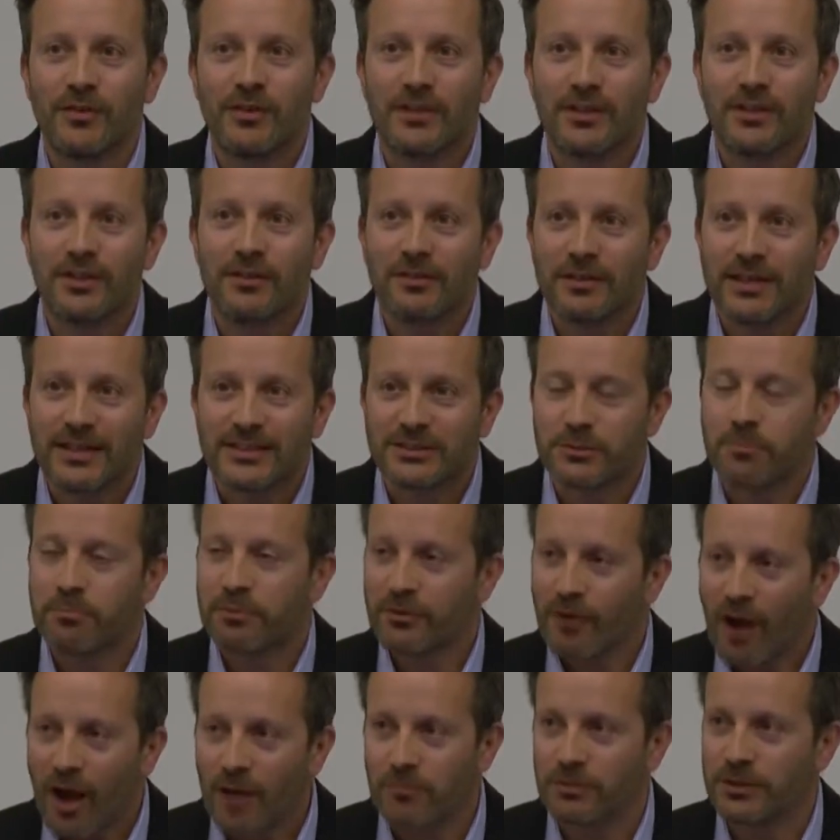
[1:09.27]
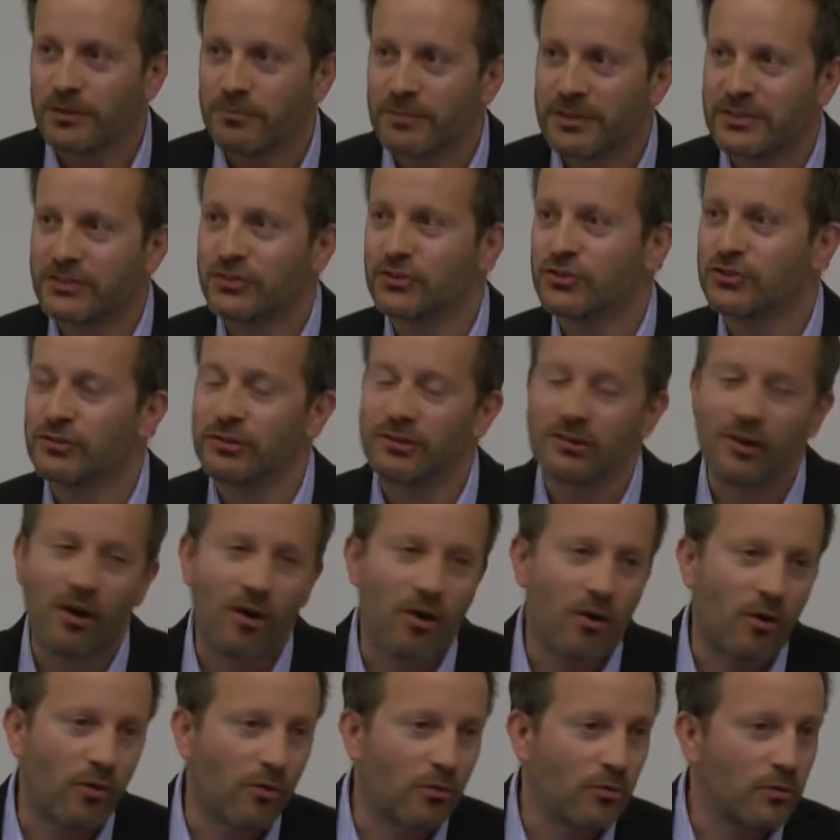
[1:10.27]
you know, it's a problem. It's
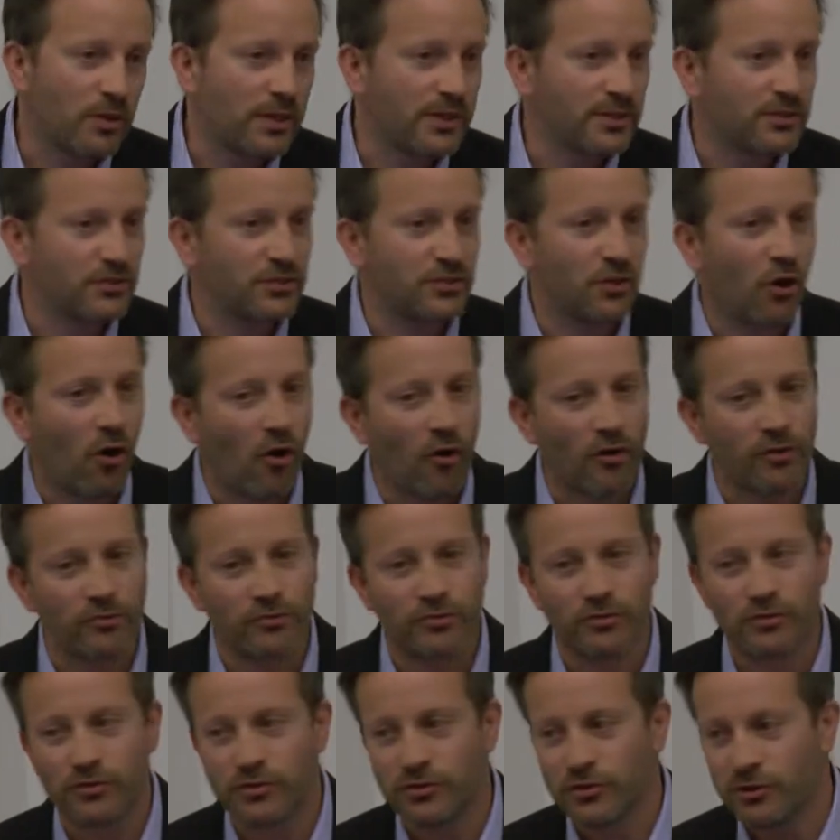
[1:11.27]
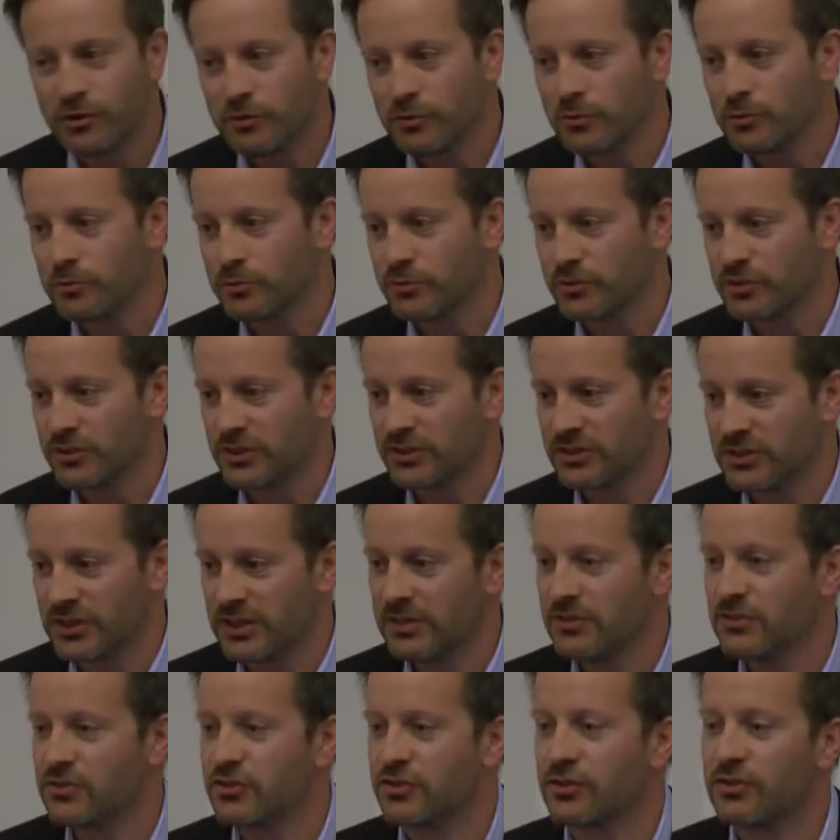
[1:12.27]
slow, it's hard to use, it's
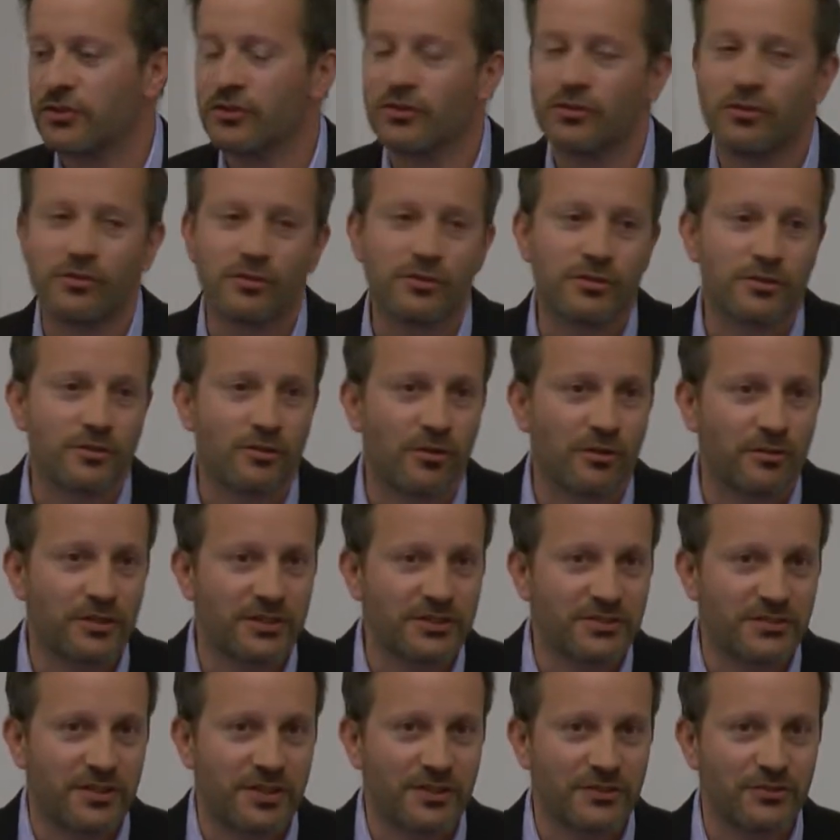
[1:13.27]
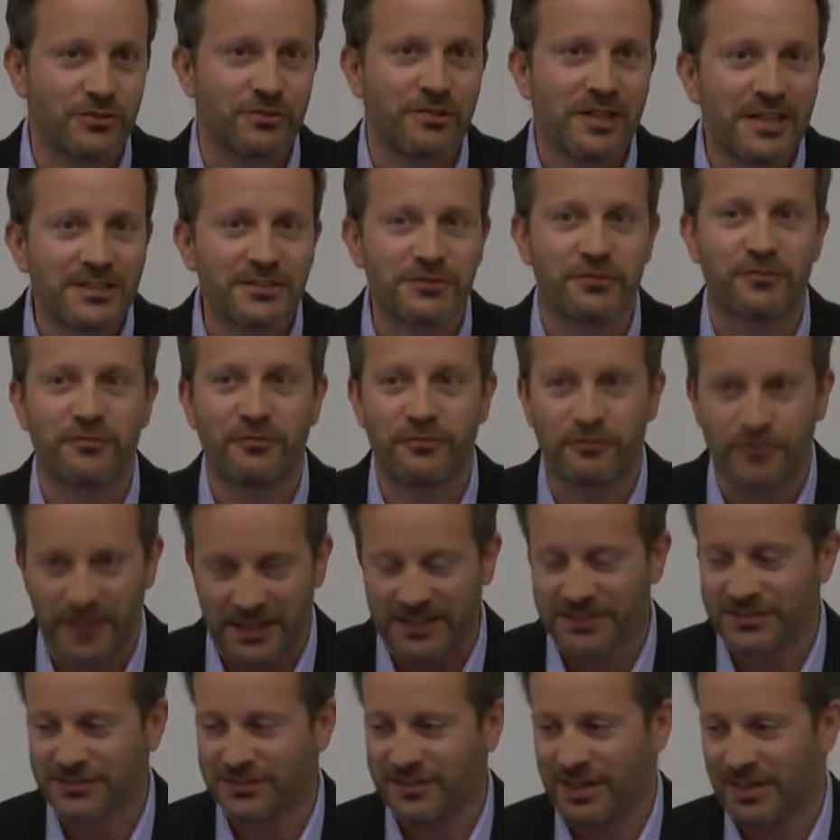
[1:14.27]
insecure and all these things. So let's
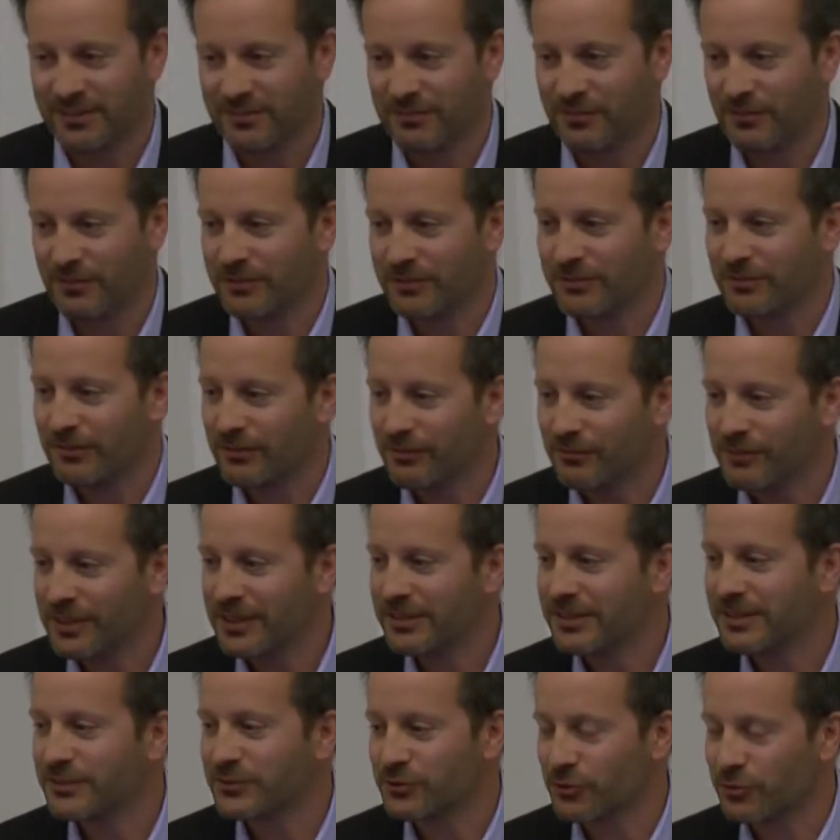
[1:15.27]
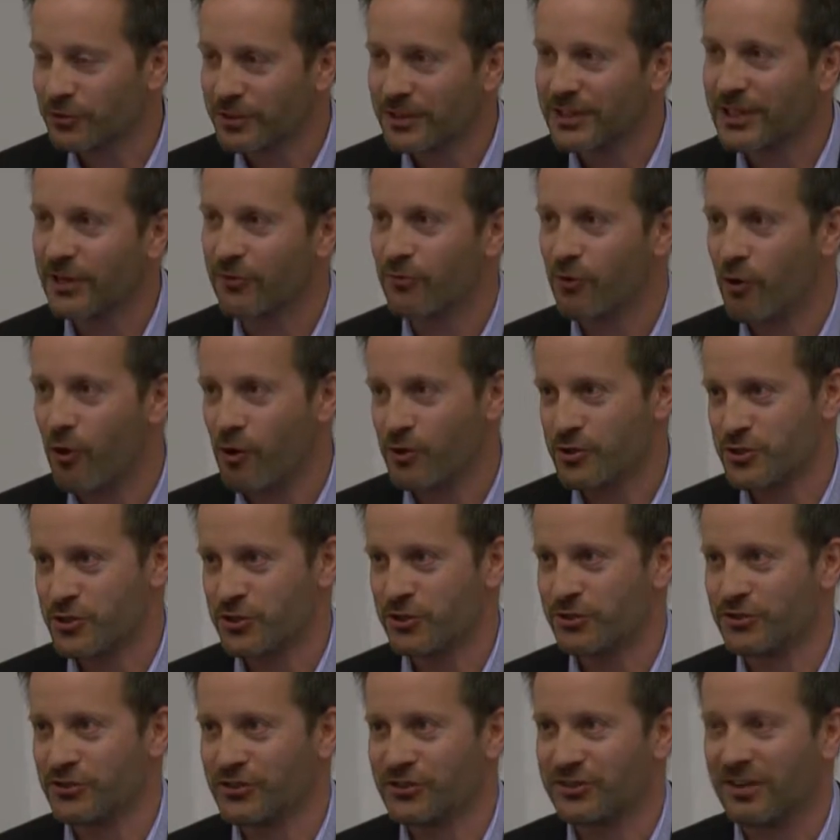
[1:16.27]
fix that, really sort of garage
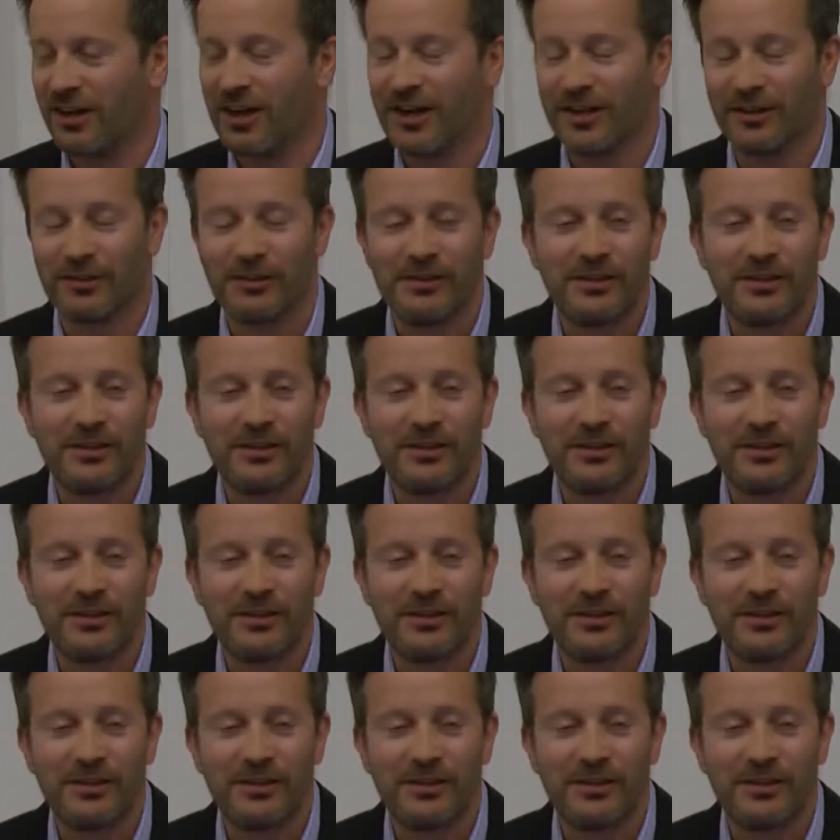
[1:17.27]
style.